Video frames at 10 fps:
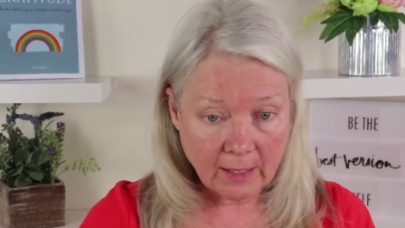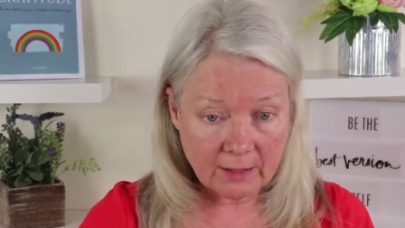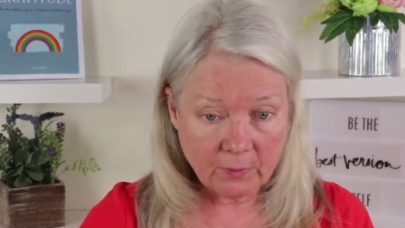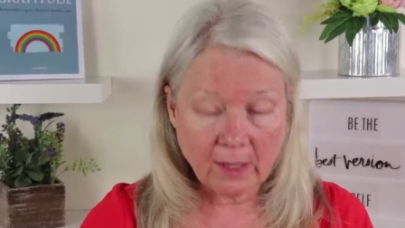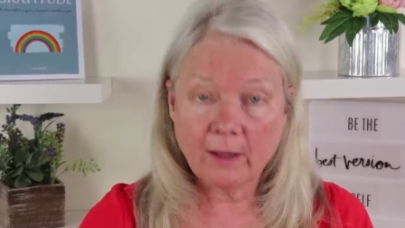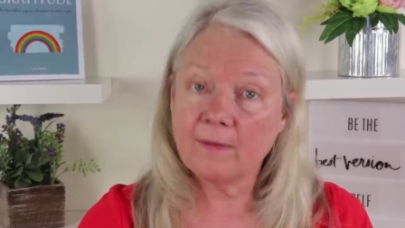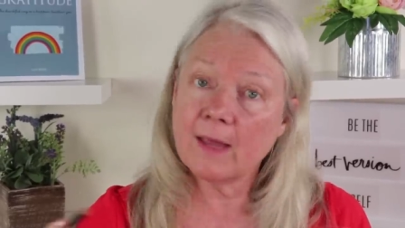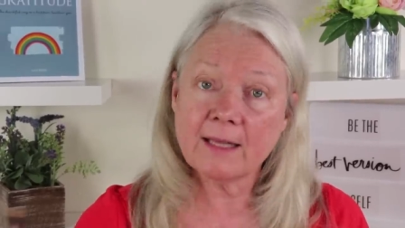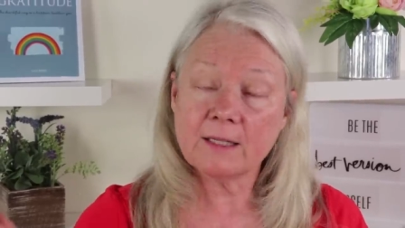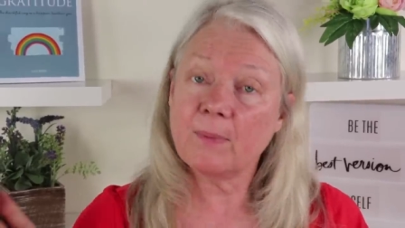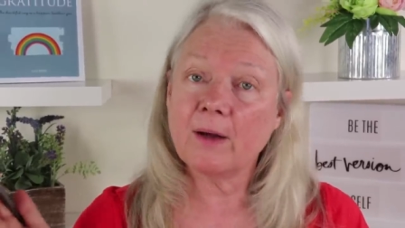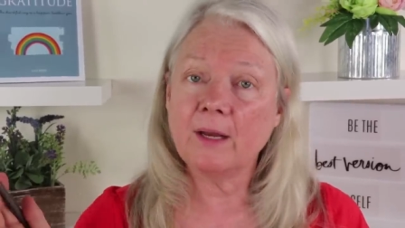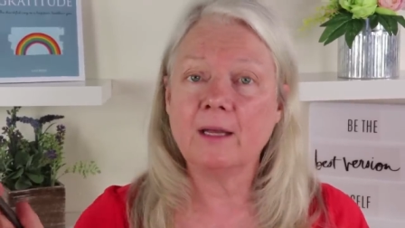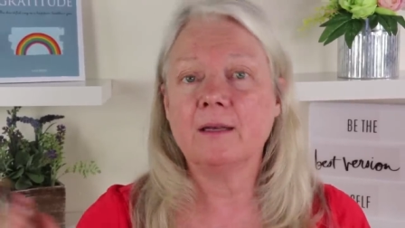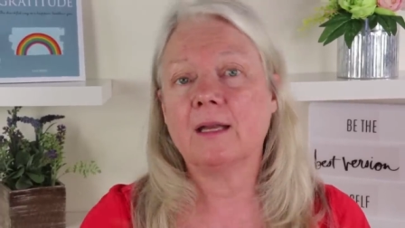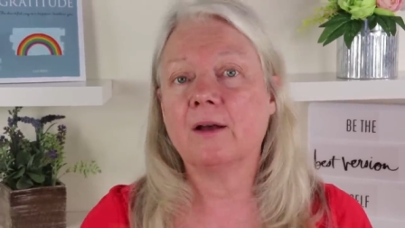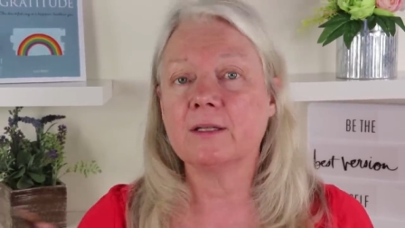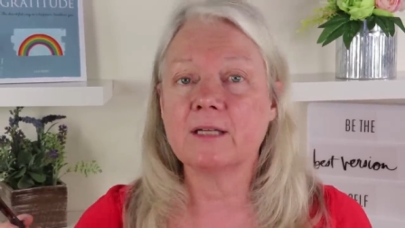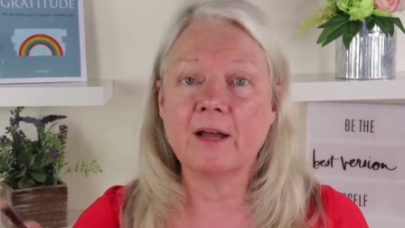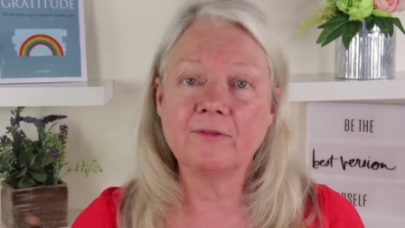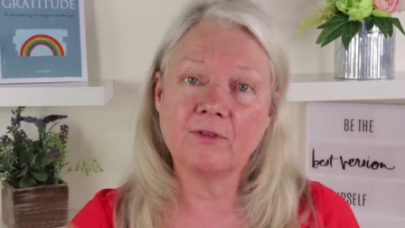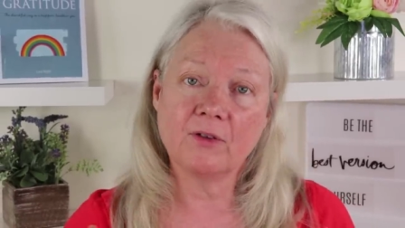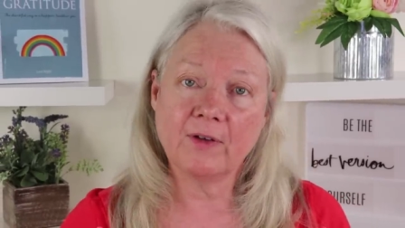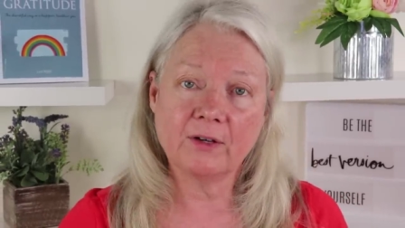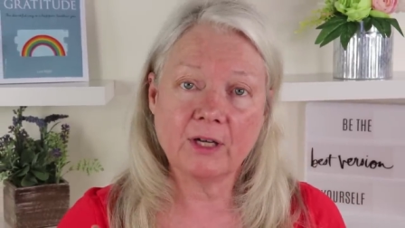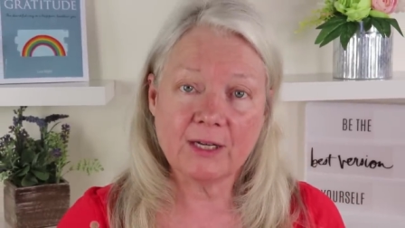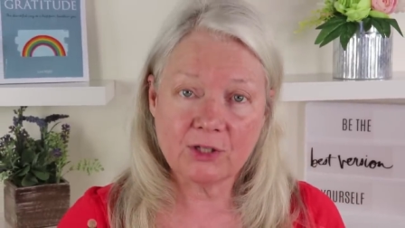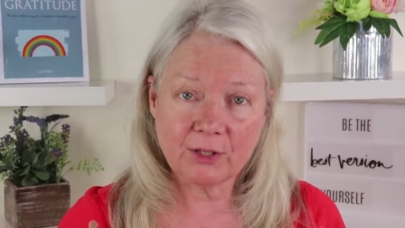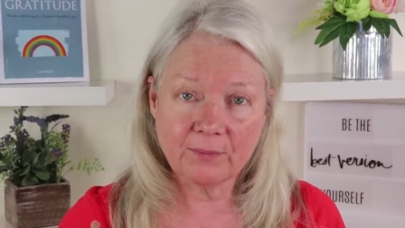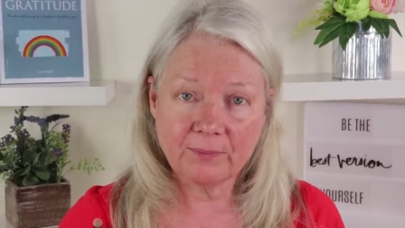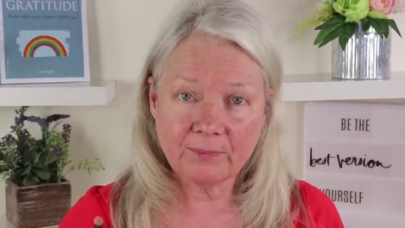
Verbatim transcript: as well. And that's about it. Now it's time for the foundation.